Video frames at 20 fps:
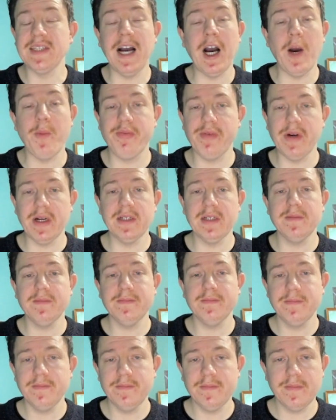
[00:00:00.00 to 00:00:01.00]
It's out of print
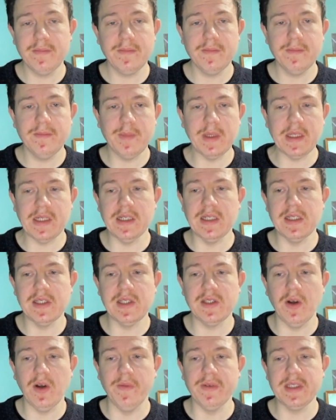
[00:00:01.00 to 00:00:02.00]

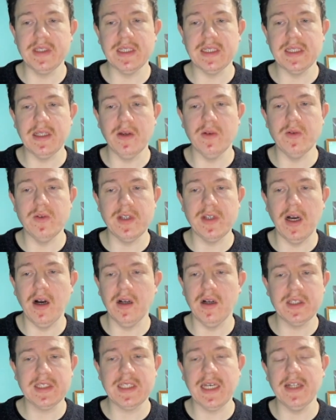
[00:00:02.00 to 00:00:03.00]
because obviously those
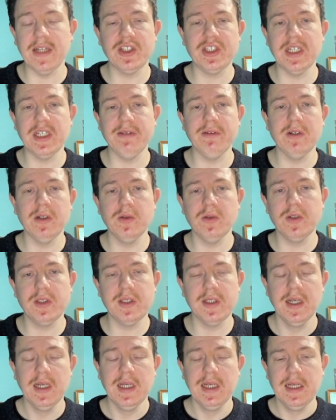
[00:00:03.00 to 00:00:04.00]
art sketch
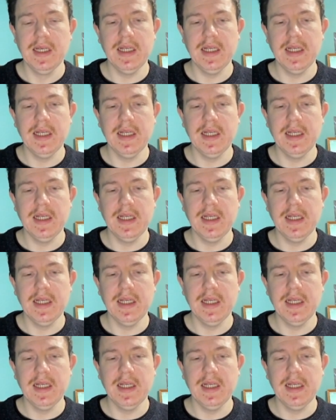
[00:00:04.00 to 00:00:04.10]
serials.